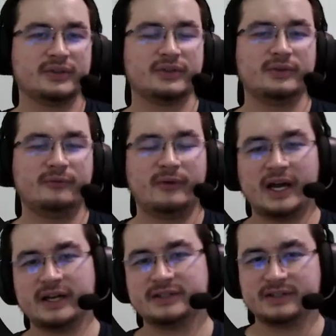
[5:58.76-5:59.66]
the
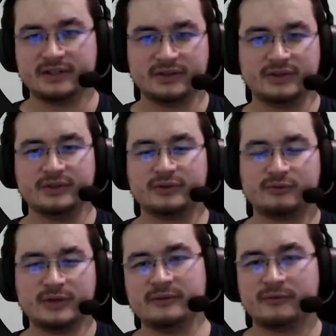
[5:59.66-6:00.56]
files and the
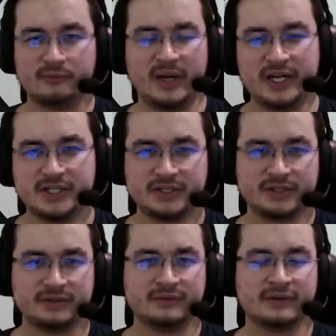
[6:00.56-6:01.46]
tree
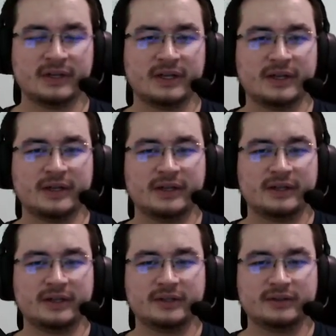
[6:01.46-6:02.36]
information
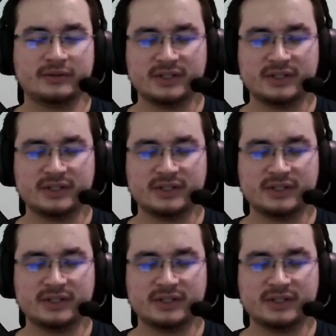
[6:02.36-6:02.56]
to